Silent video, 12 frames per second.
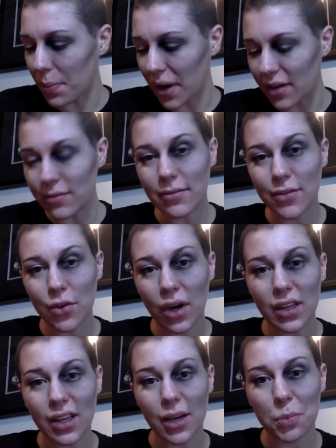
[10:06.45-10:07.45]
I
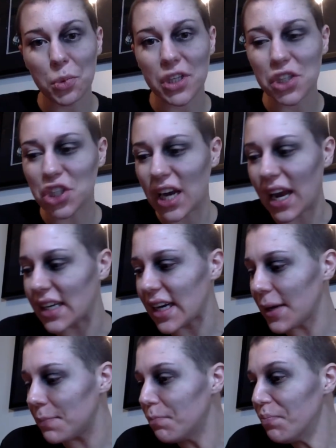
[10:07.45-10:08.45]
greatly appreciate it.